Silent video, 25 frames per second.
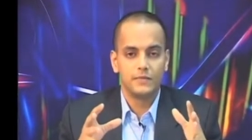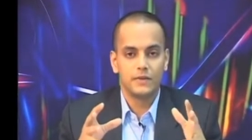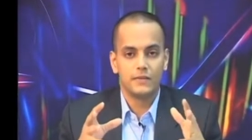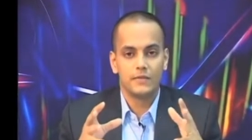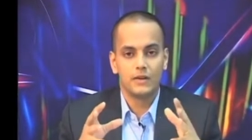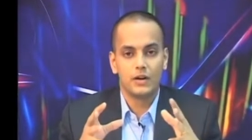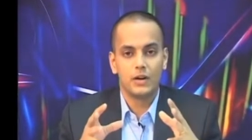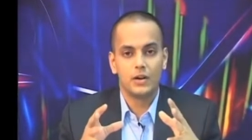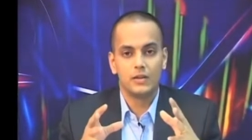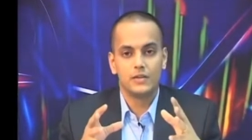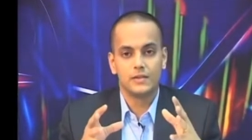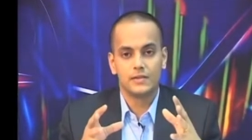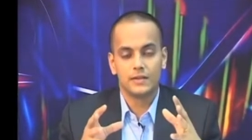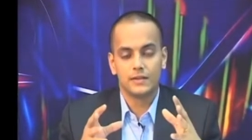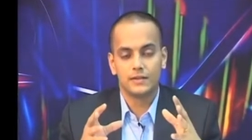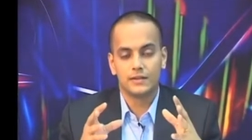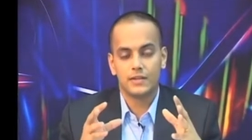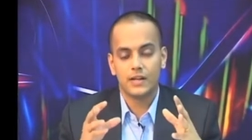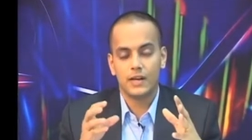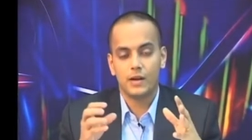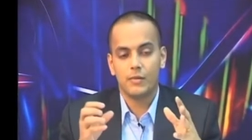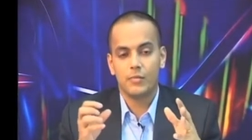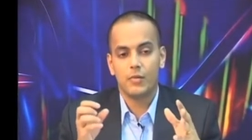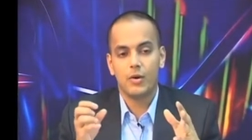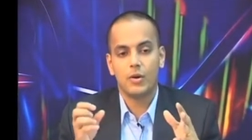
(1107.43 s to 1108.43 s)
We were
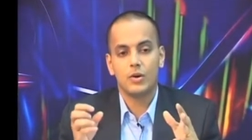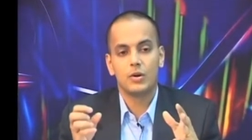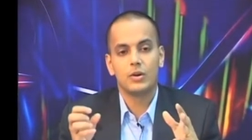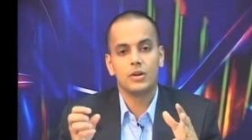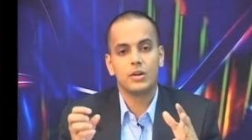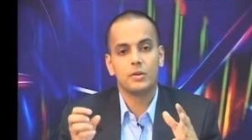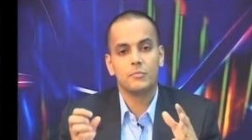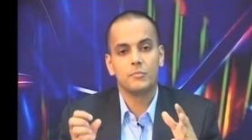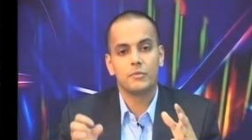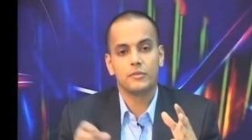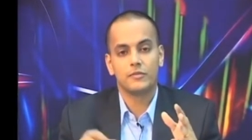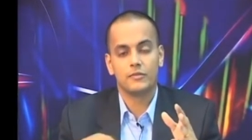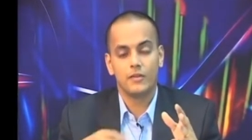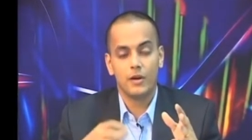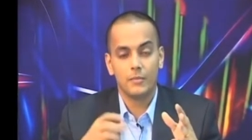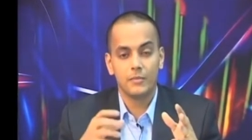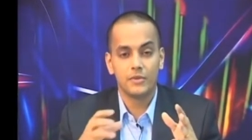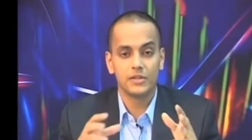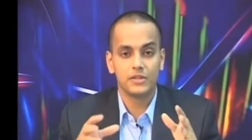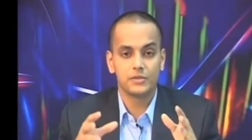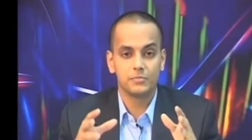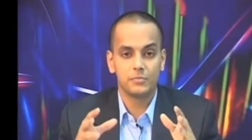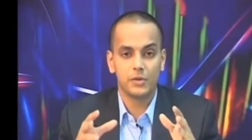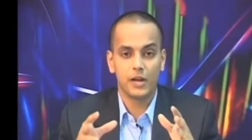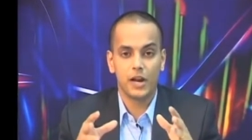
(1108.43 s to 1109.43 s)
discussing about the
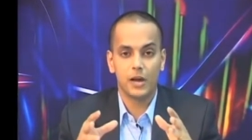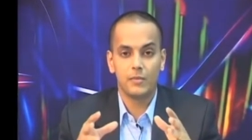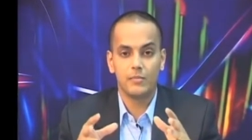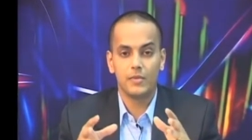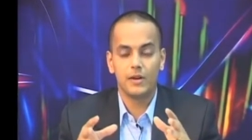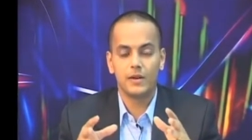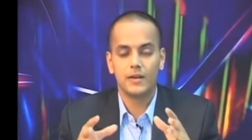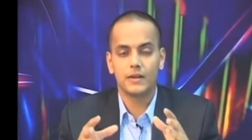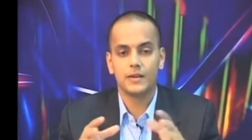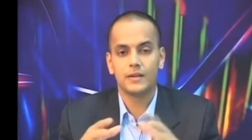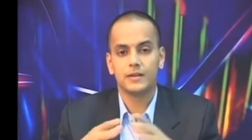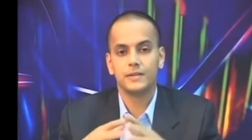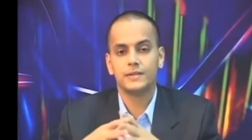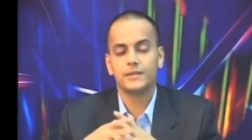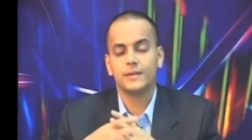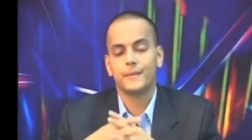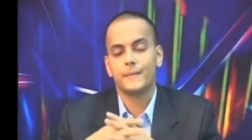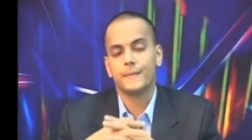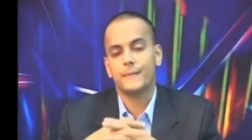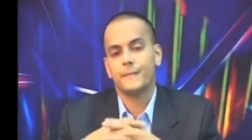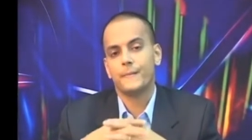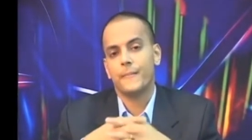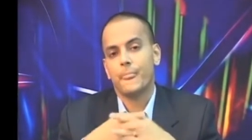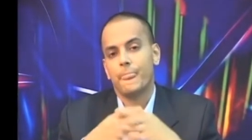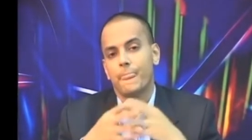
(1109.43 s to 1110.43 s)
performance parameters
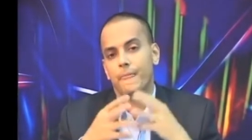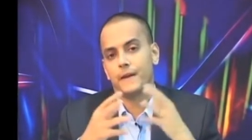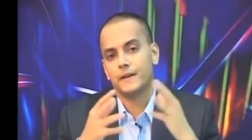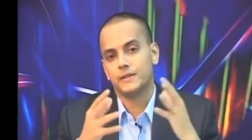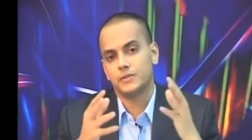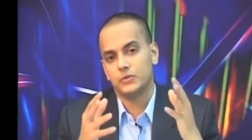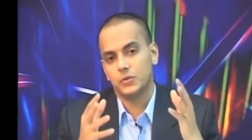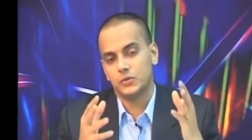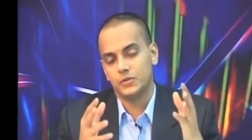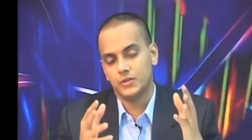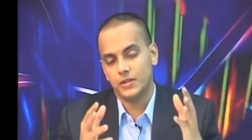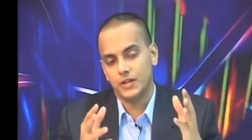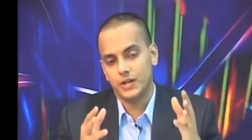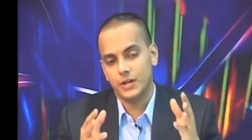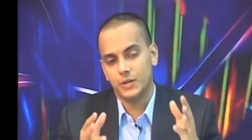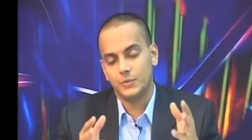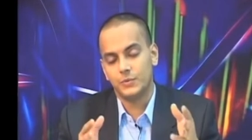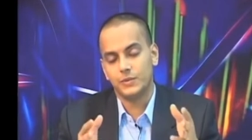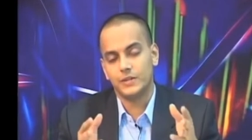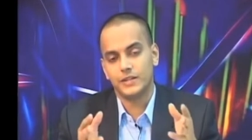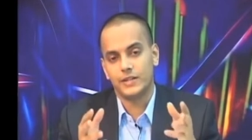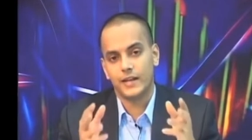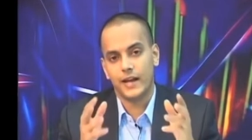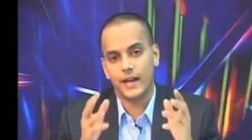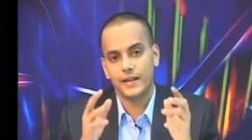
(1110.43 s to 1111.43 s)
associated
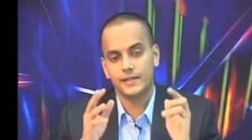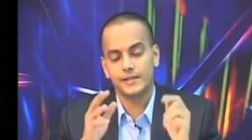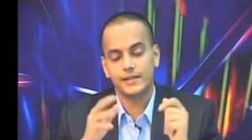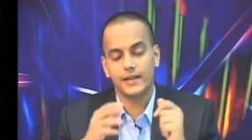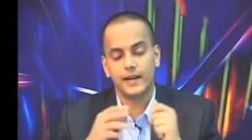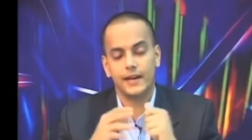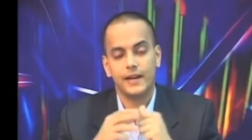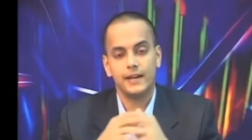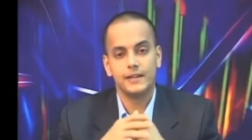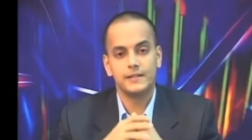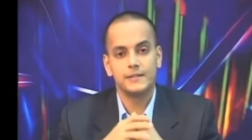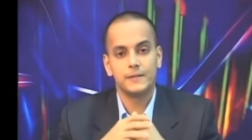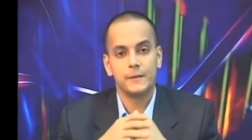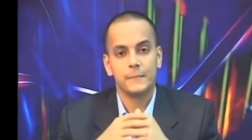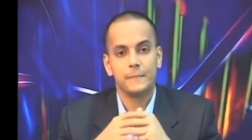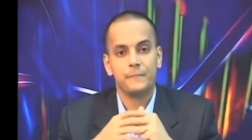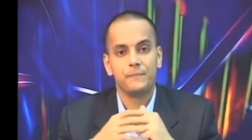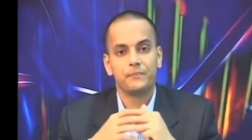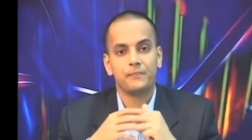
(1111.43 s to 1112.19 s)
with cascades